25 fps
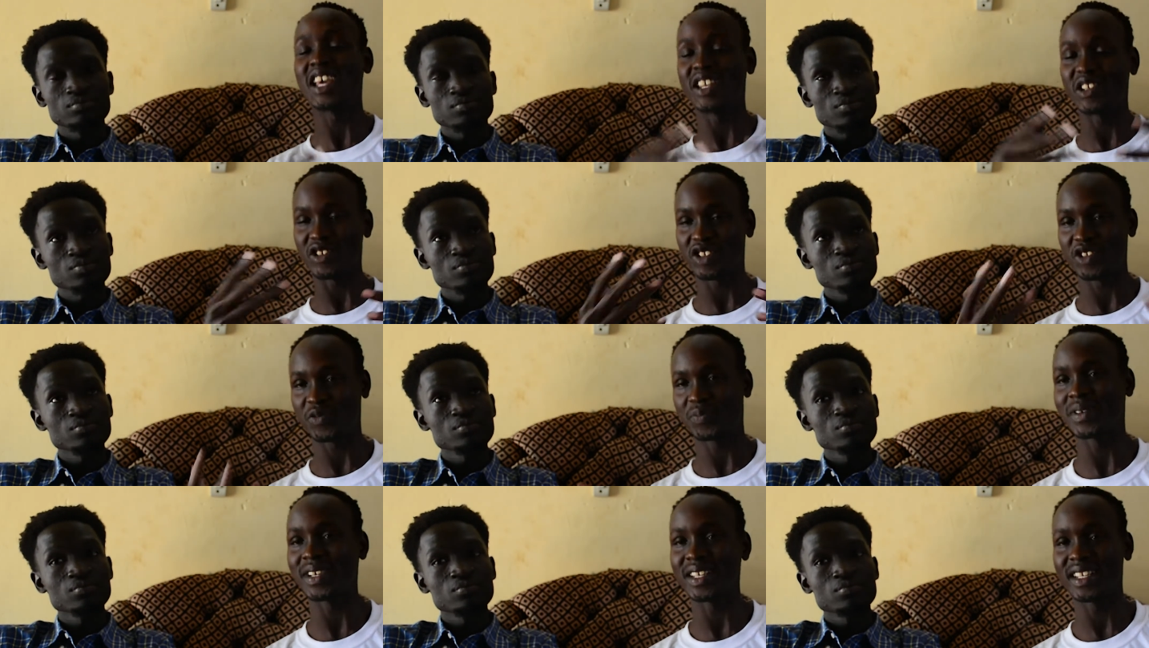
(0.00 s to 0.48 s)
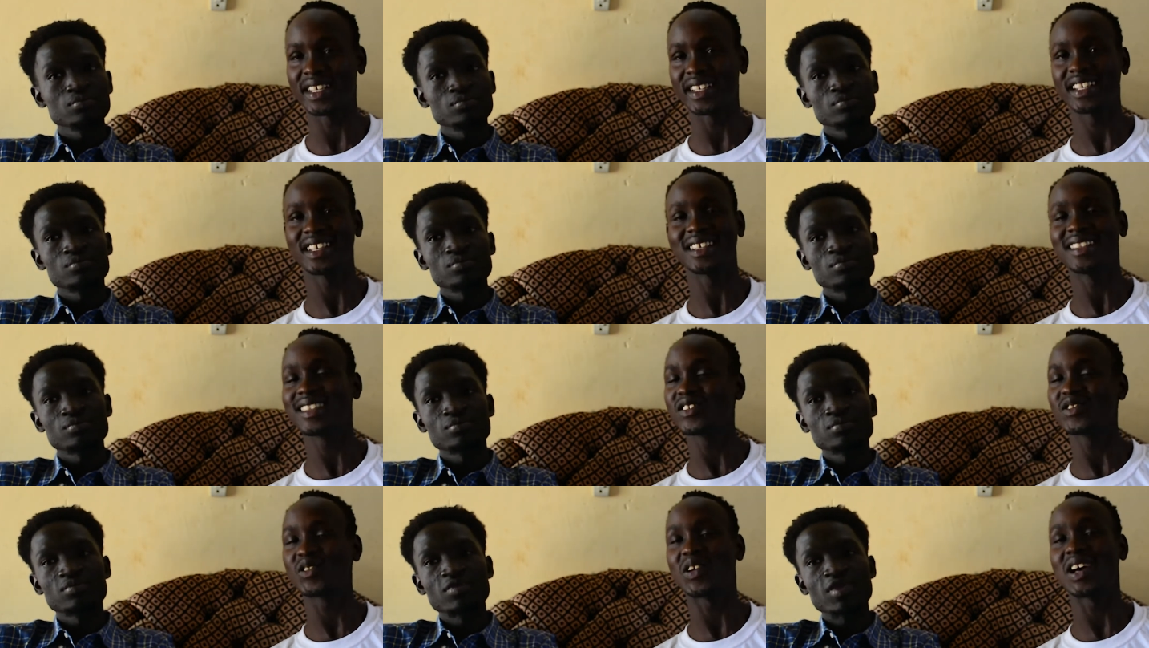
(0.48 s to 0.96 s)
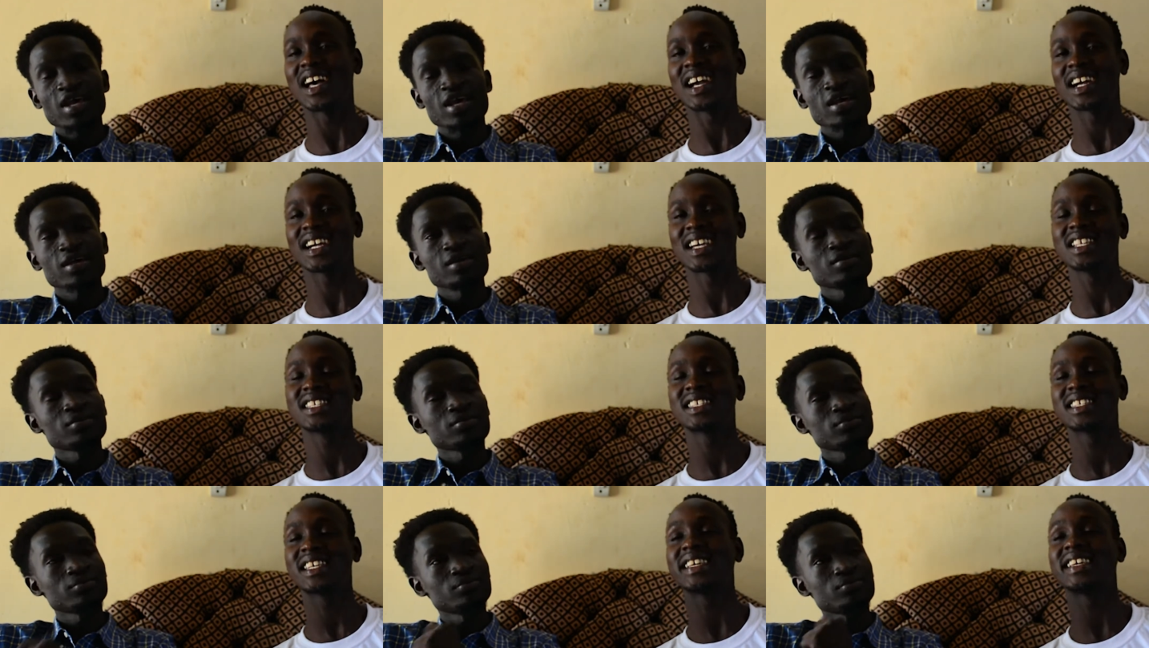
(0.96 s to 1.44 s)
Speaker 1: and you spend again. So yeah. I can
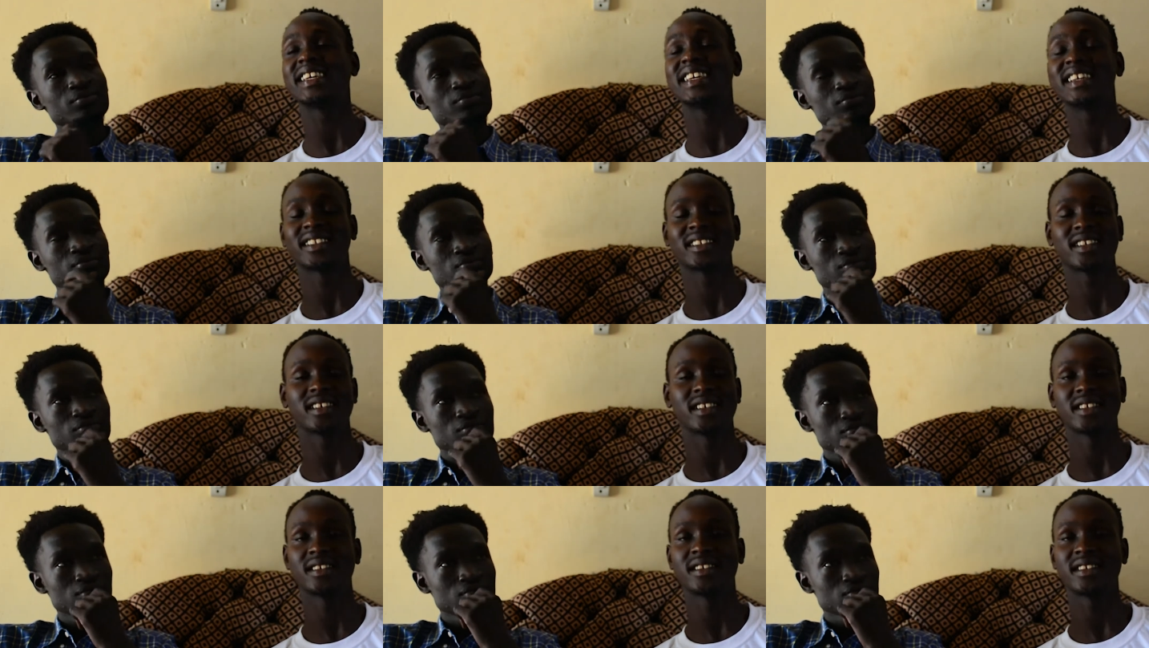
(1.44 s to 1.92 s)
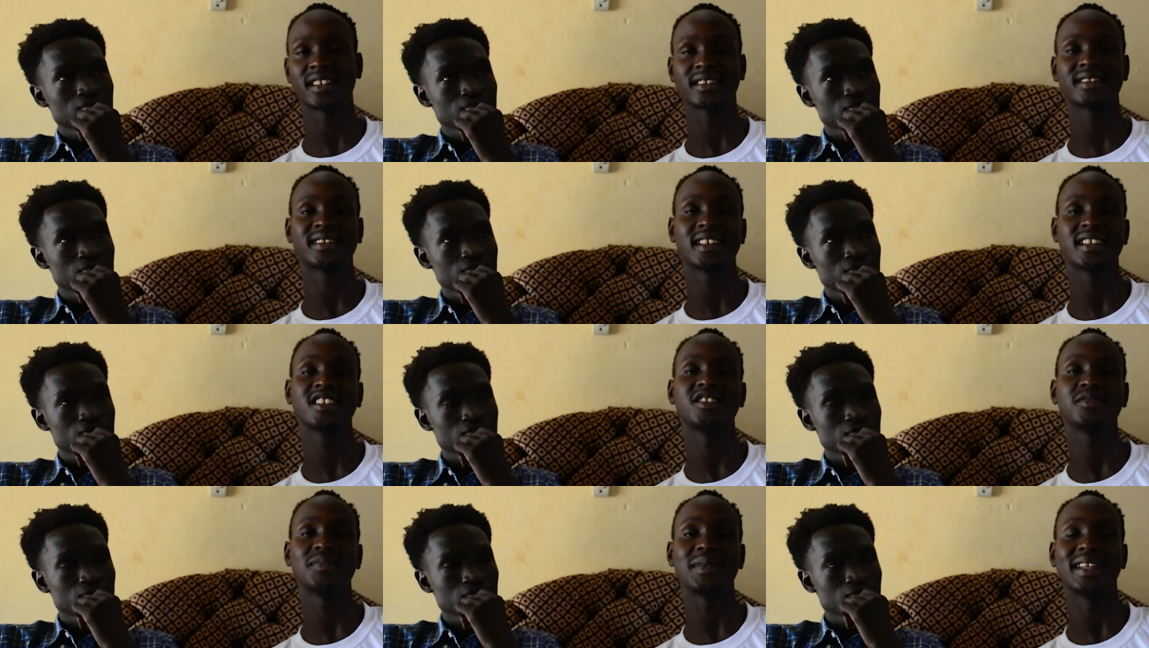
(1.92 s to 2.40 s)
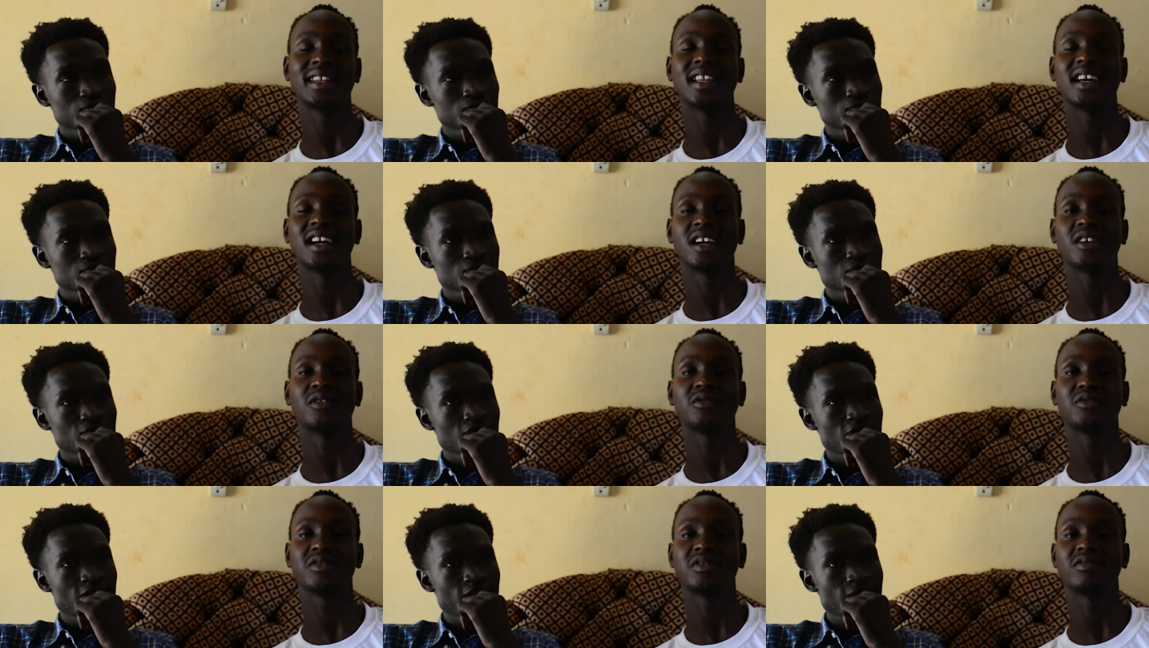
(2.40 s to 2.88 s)
not say it's, it's excitement. I
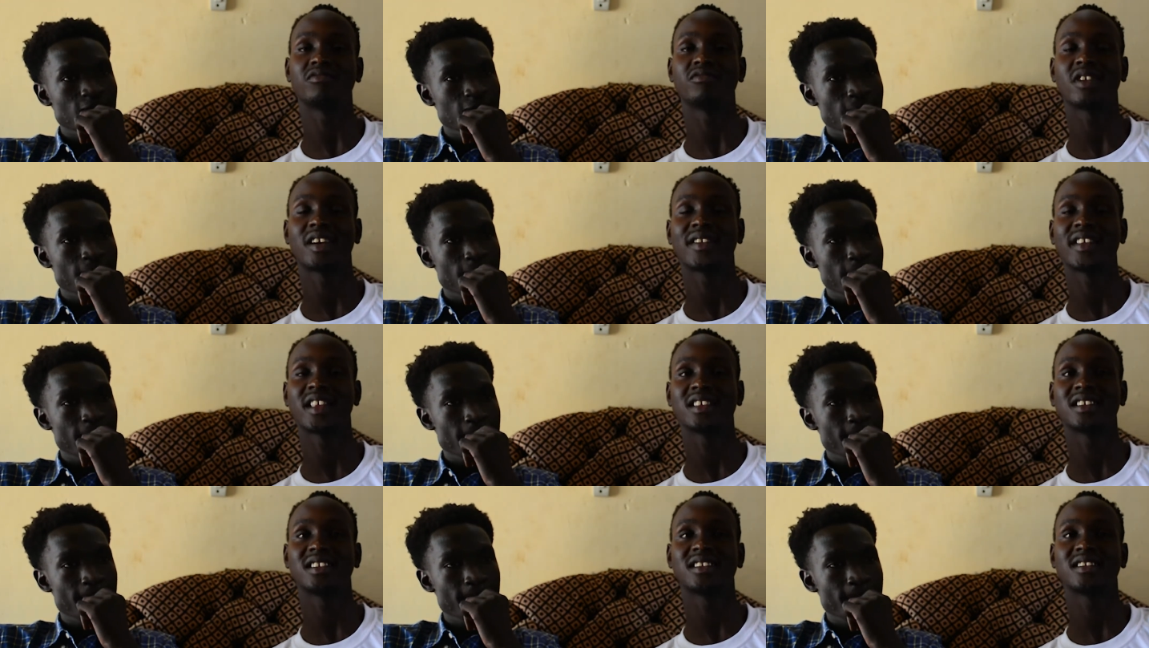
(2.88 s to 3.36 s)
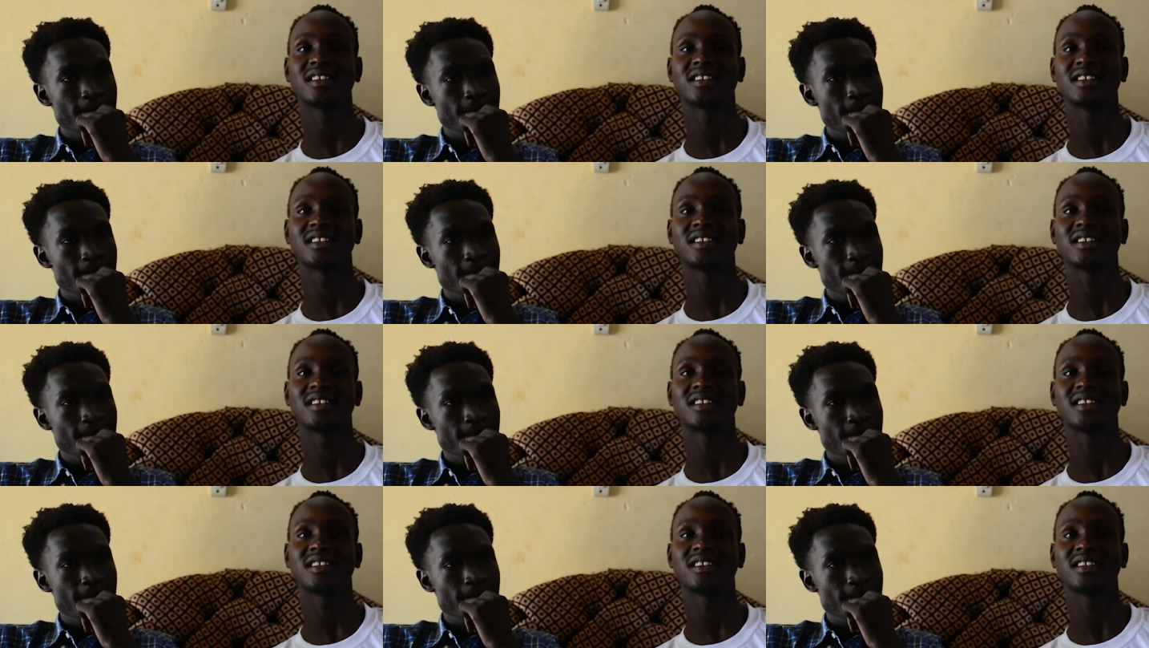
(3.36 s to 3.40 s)
would rather